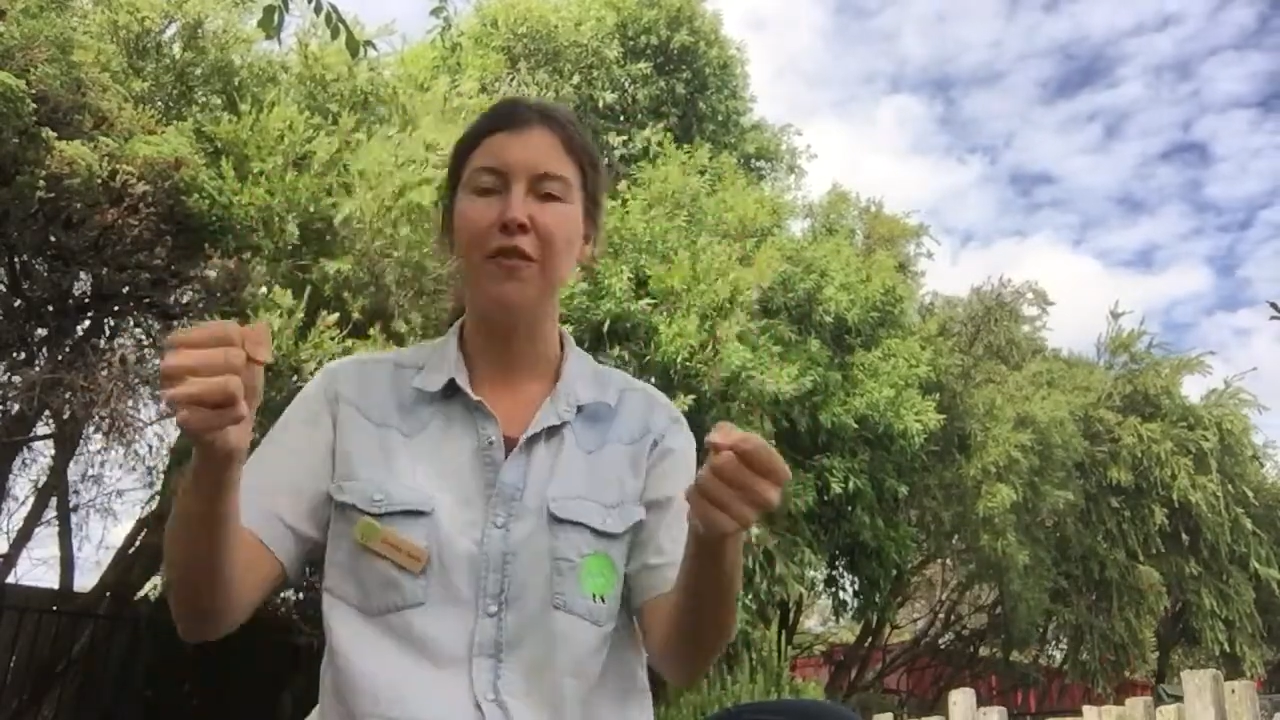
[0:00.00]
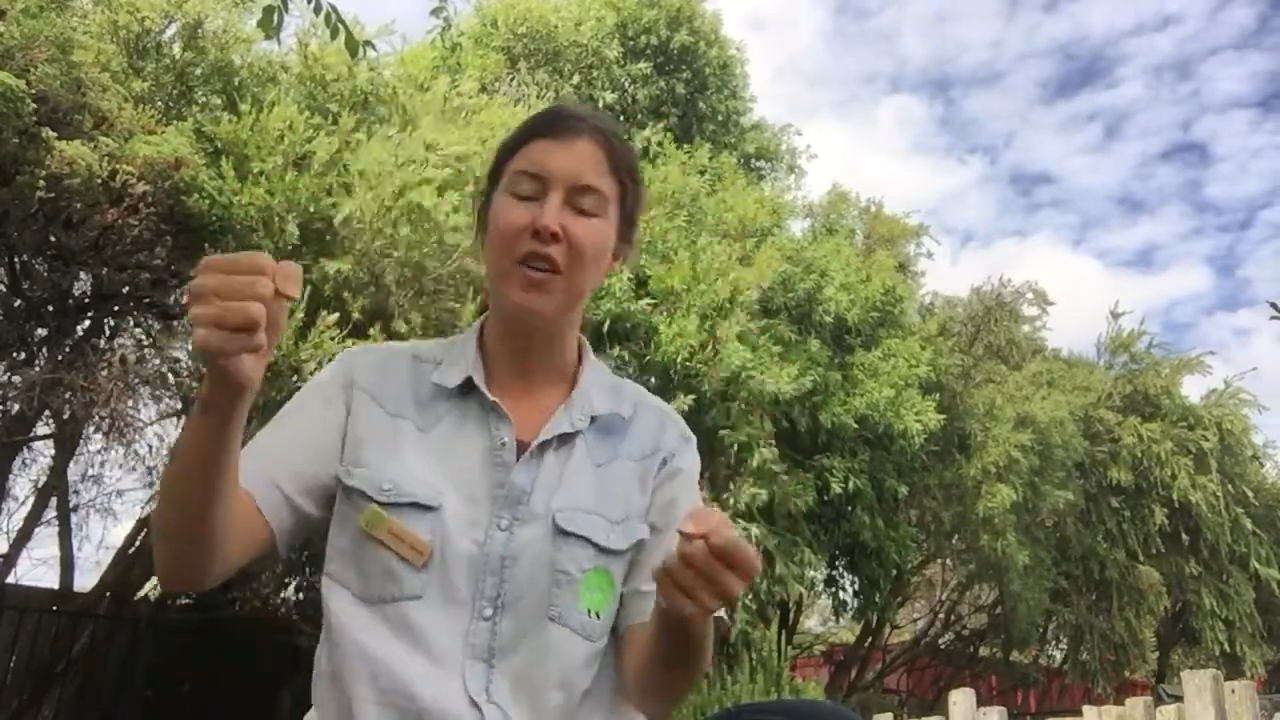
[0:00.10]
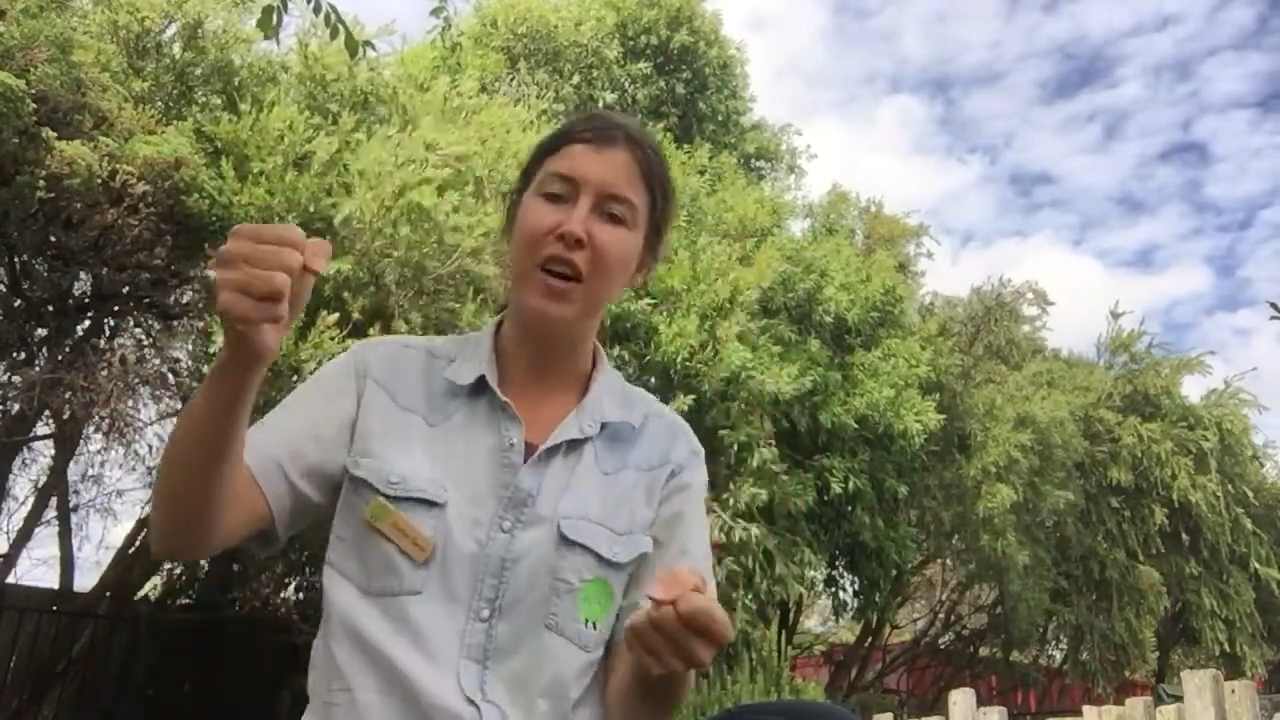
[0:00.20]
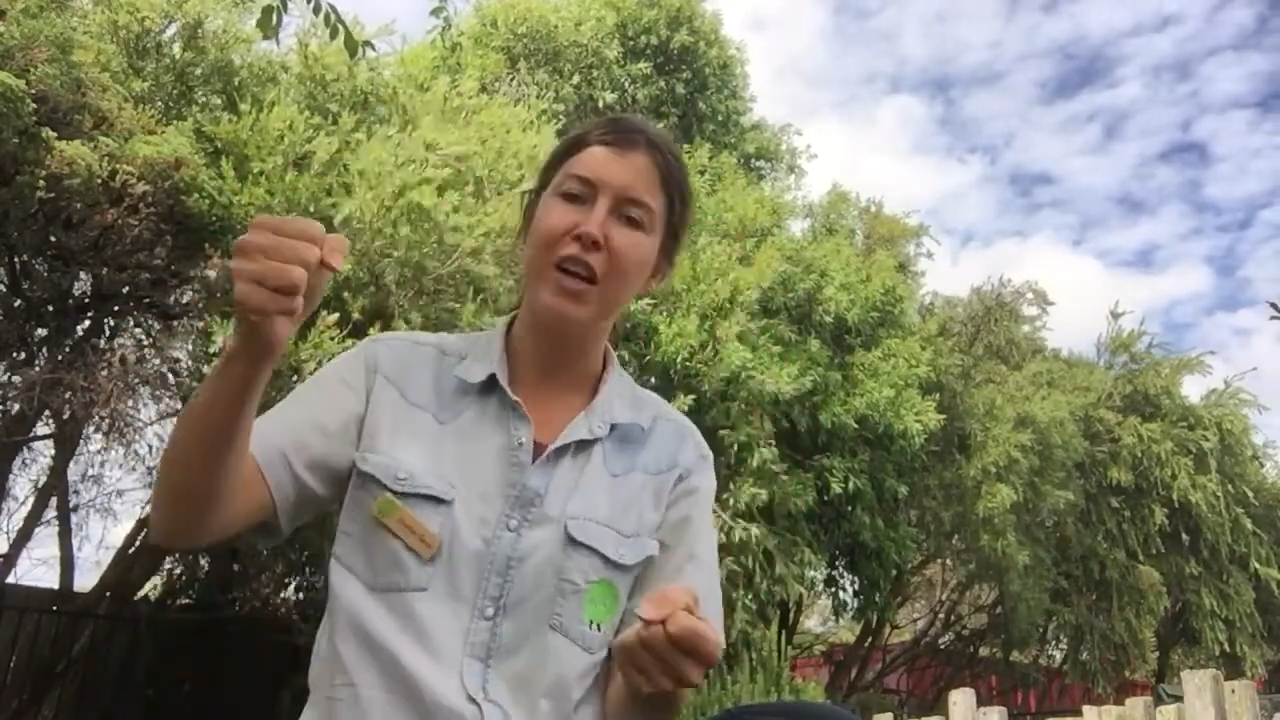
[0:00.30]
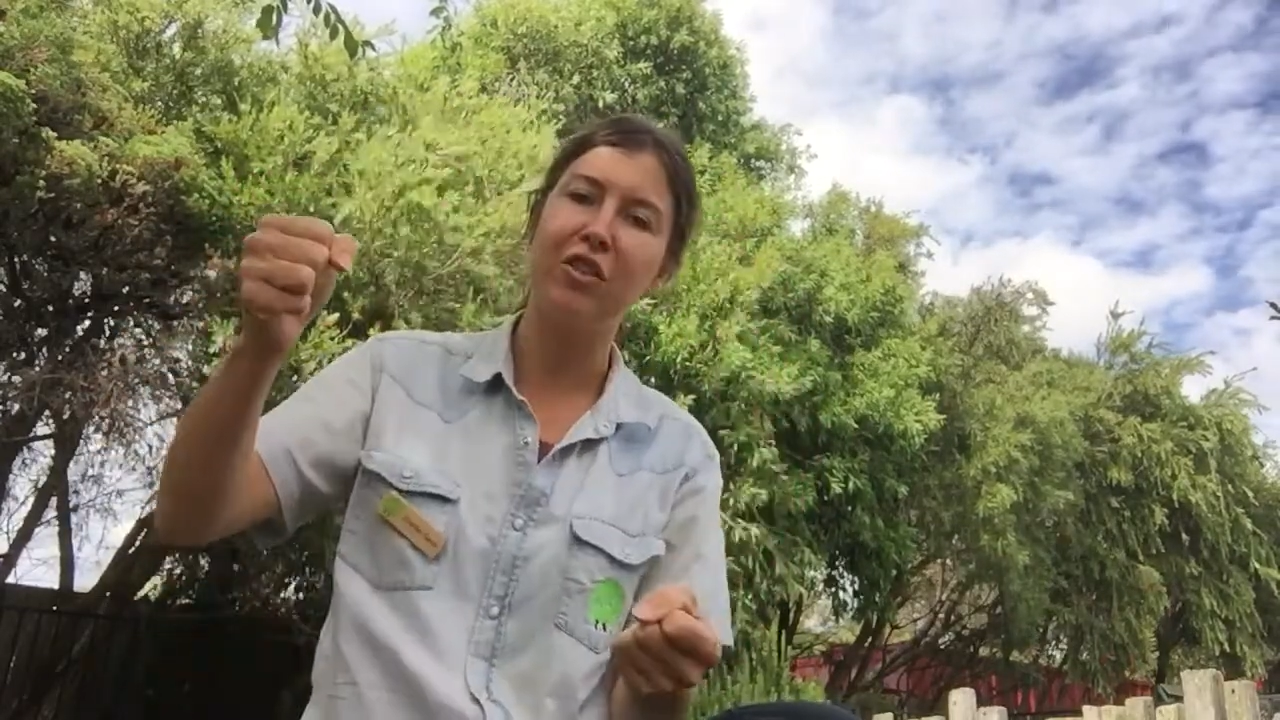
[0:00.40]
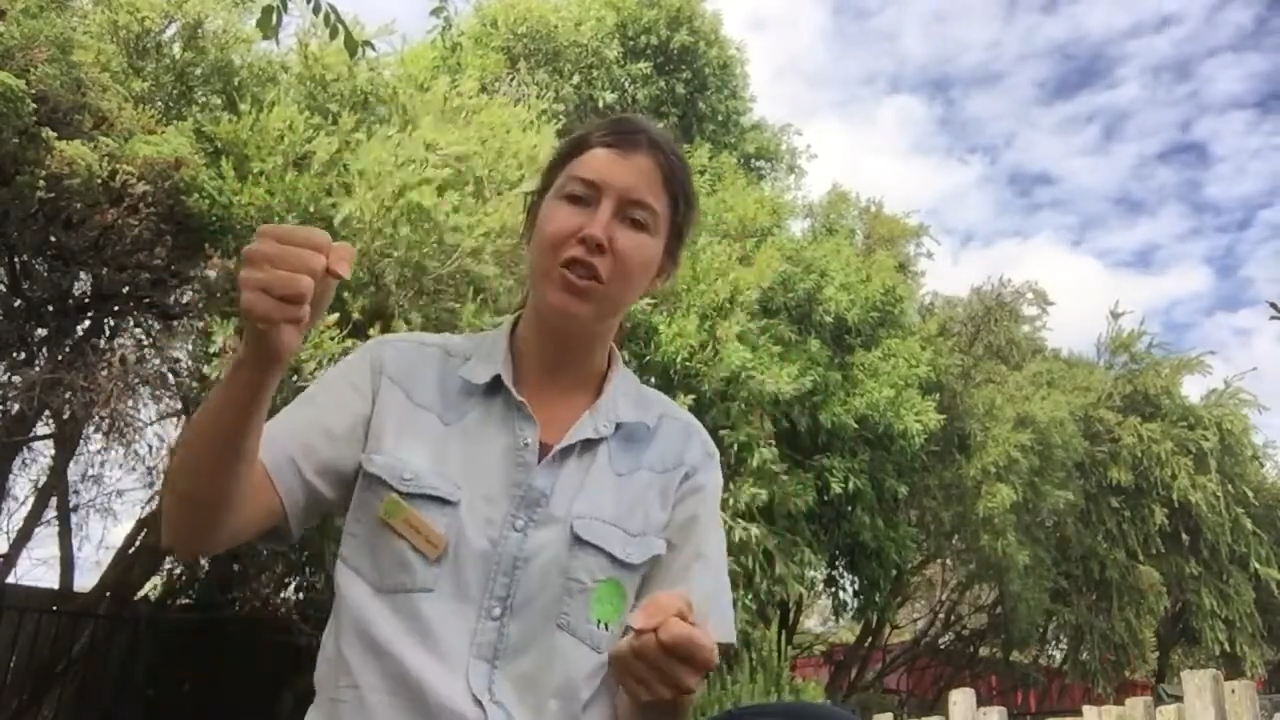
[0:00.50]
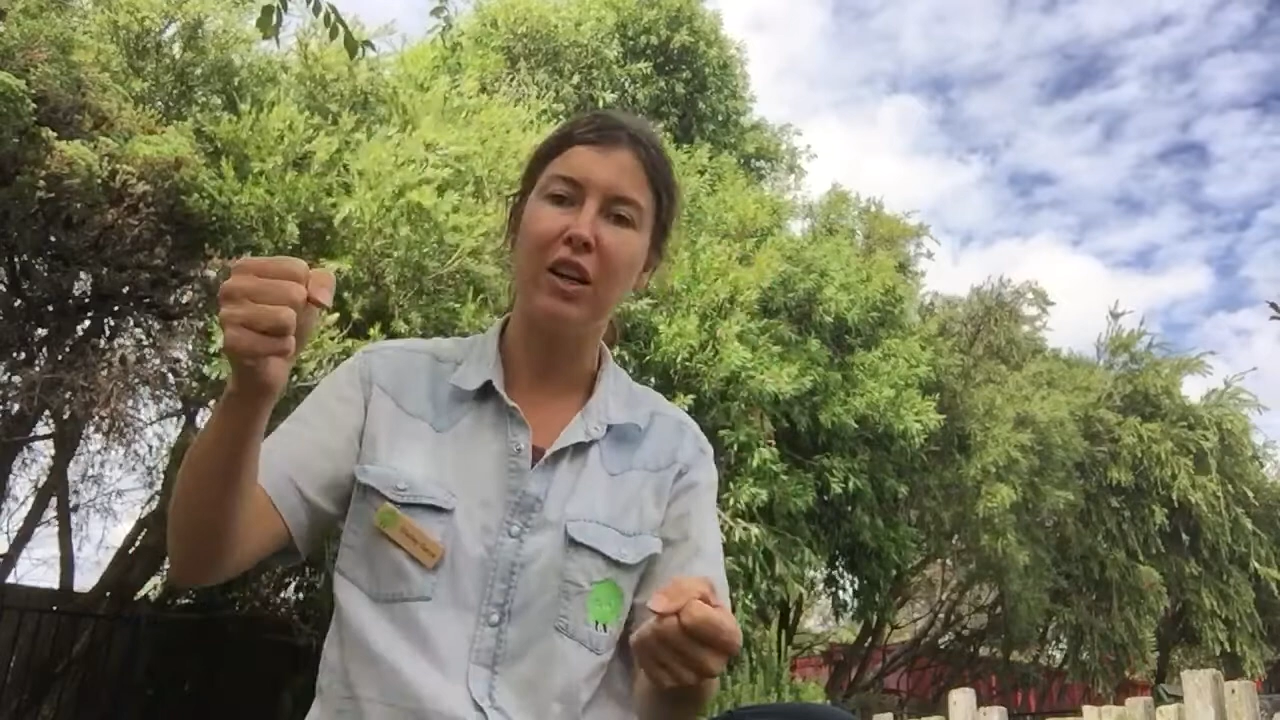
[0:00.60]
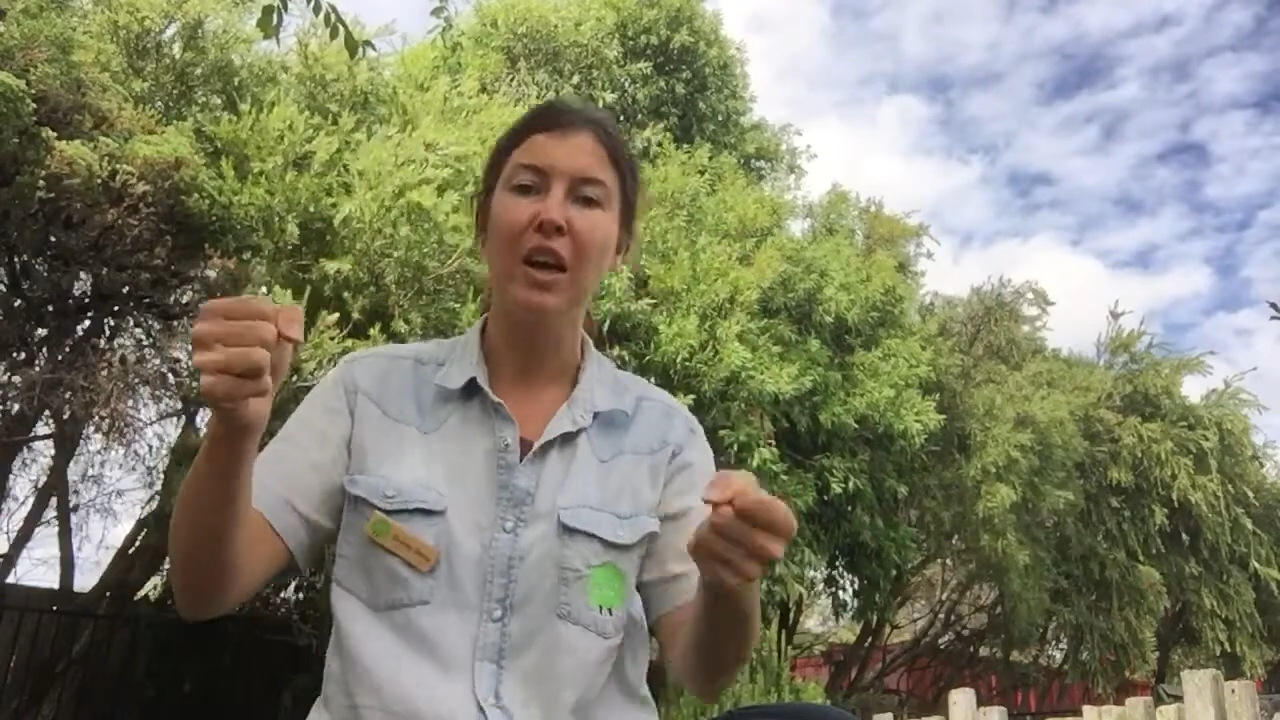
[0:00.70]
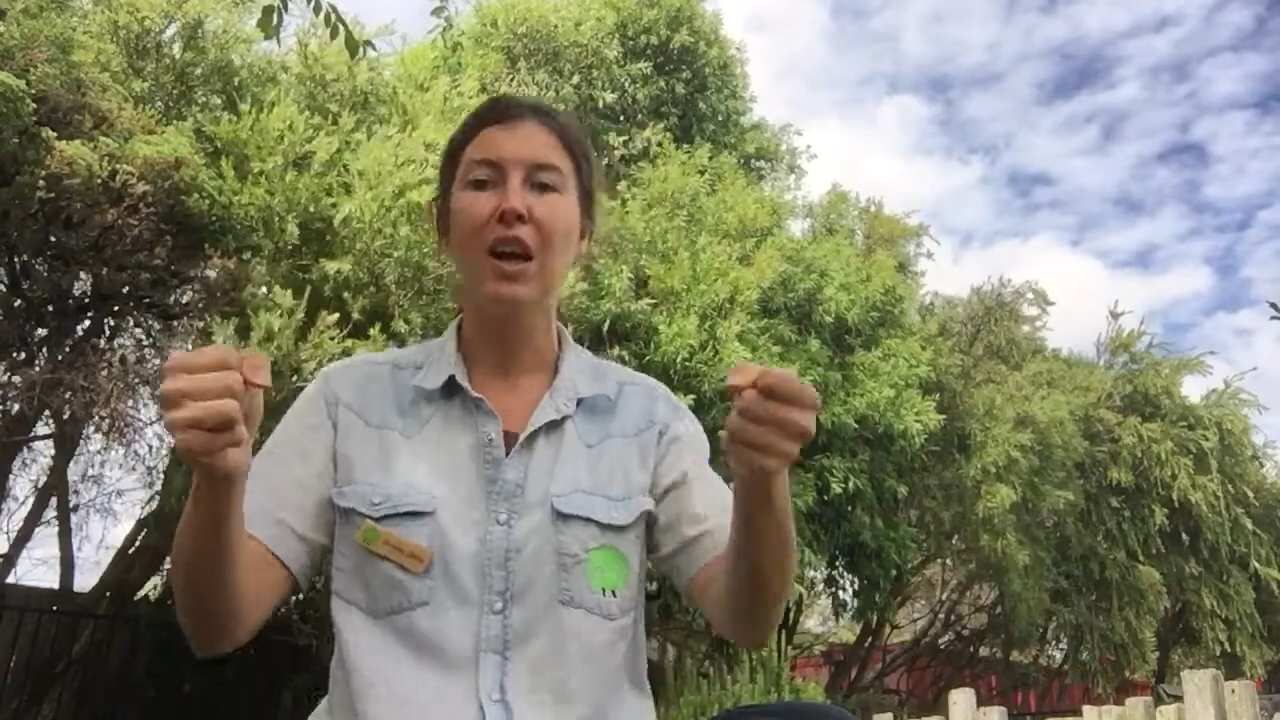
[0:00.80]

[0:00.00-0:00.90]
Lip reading: fire truck.